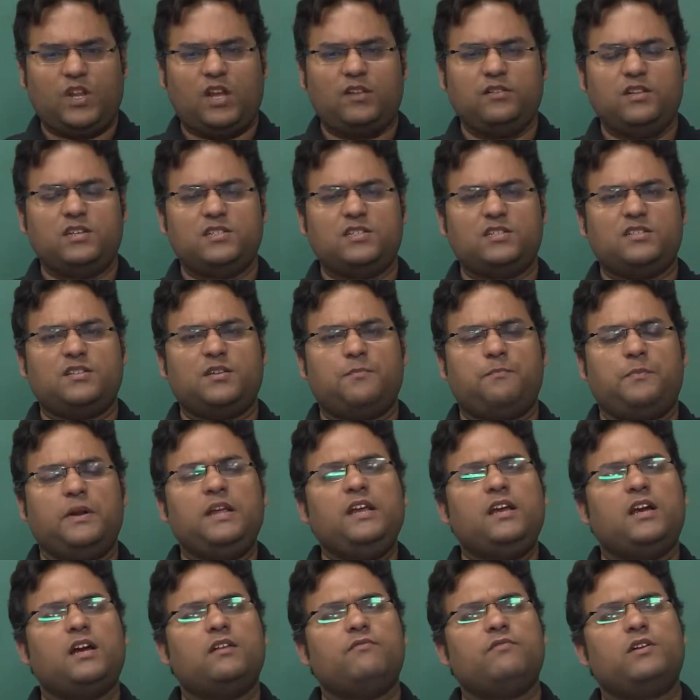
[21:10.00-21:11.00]
this is the
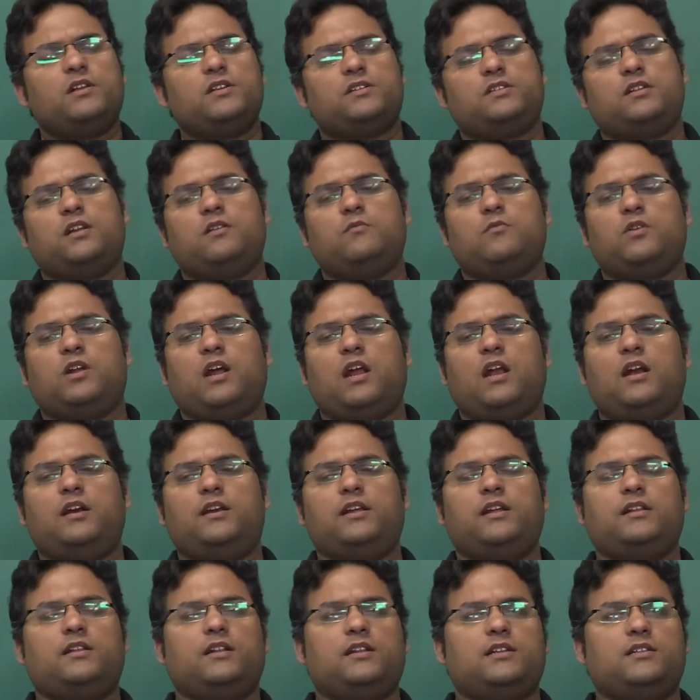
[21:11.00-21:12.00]
pre-conventional
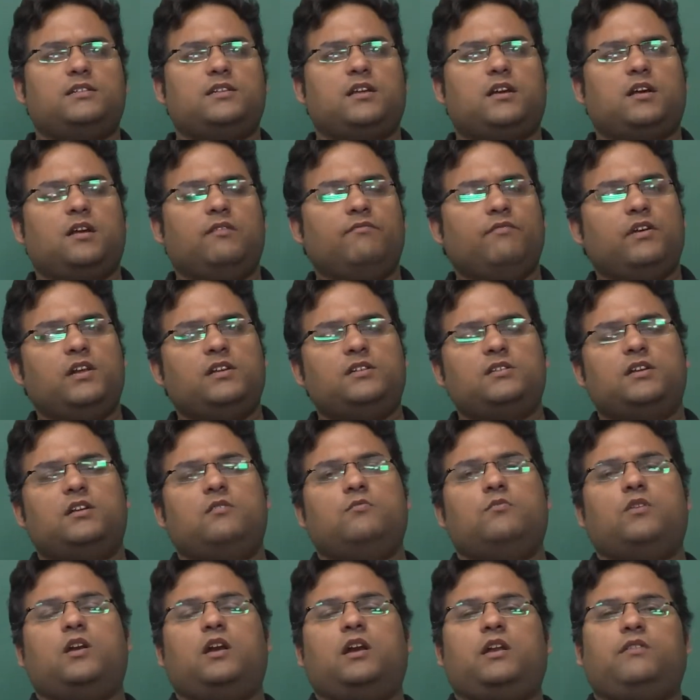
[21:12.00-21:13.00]
morality, and then is the conventional
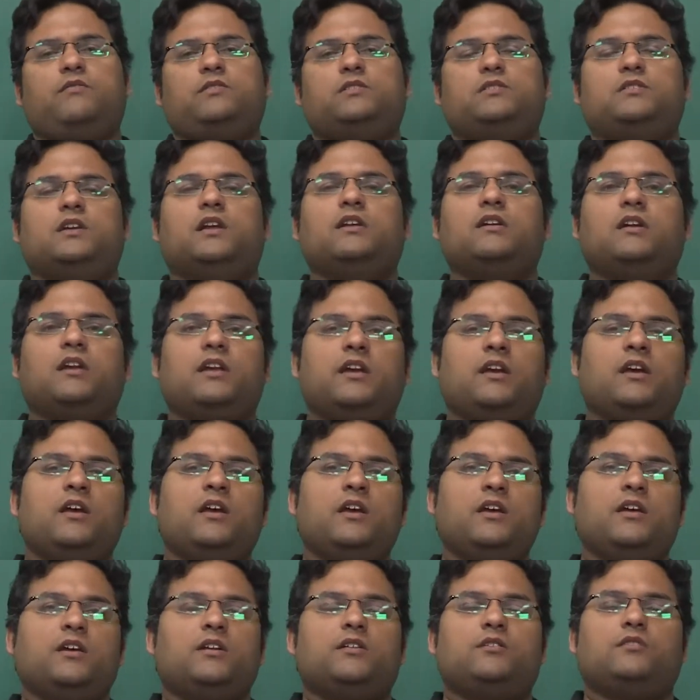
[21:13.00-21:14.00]
morality, which generally
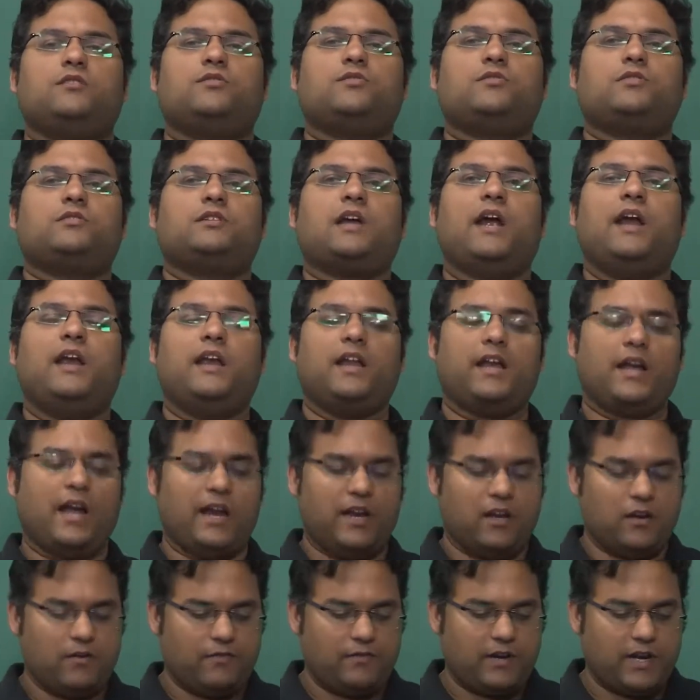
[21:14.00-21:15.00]
the society
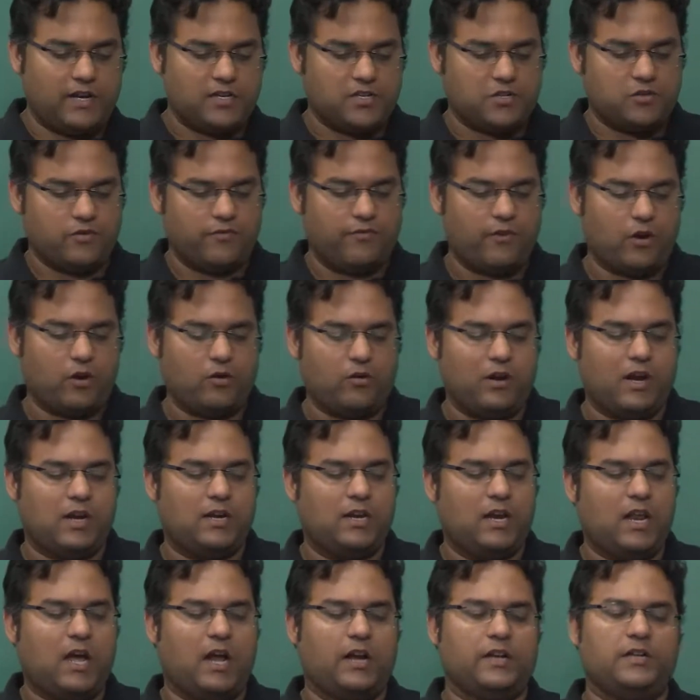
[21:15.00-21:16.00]
kind of tends to follow
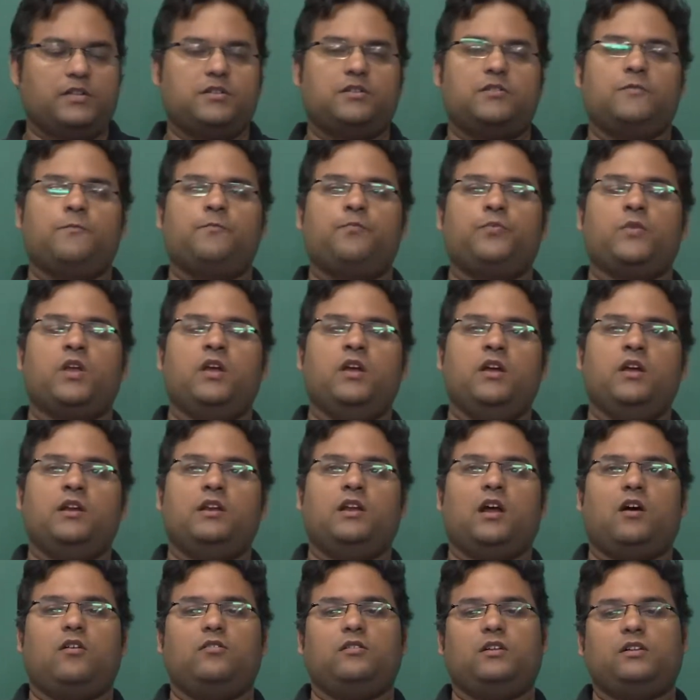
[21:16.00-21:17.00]
at large.
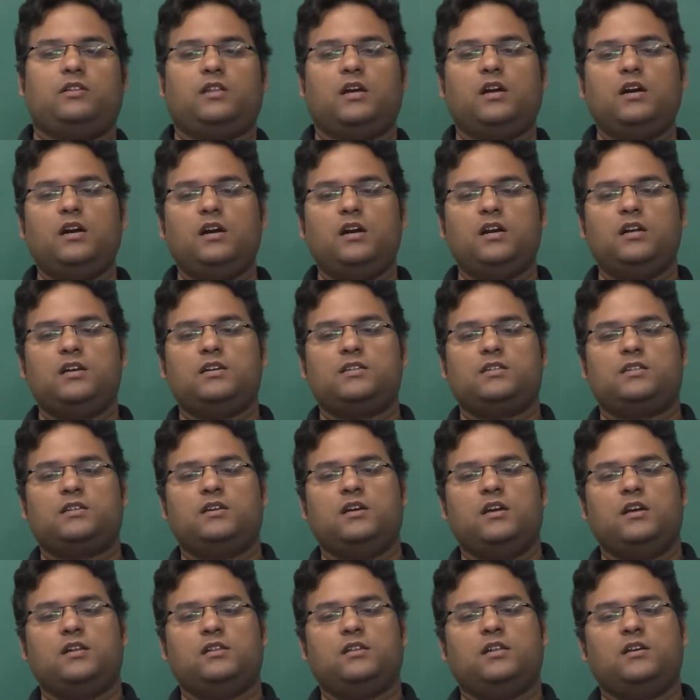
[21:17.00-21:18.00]
Now the third is
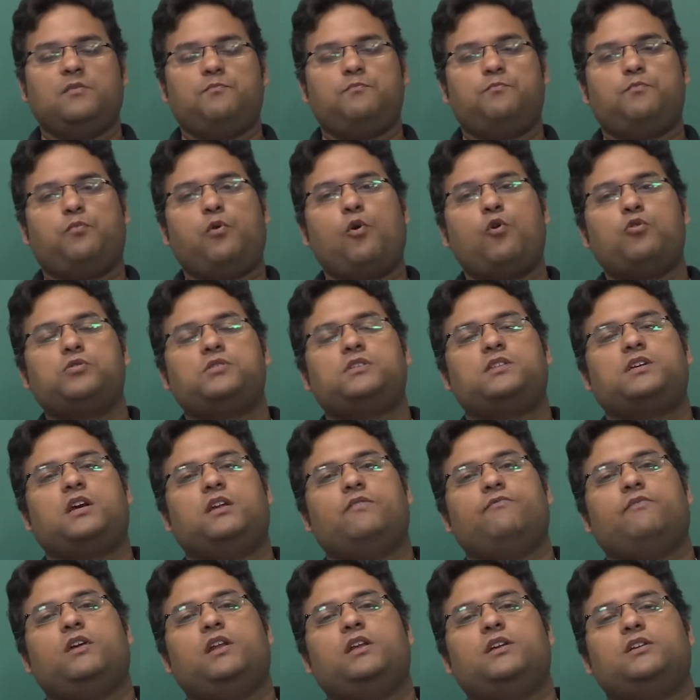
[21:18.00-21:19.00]
the
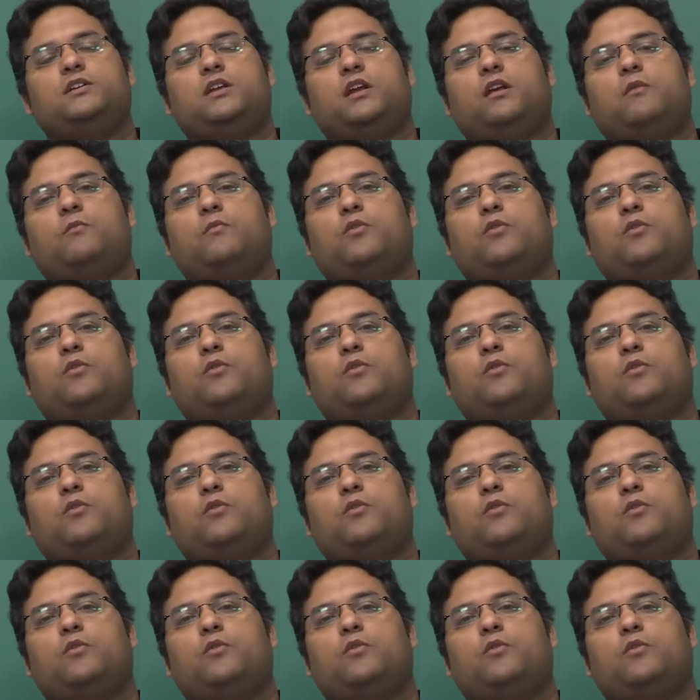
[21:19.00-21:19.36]
post-conventional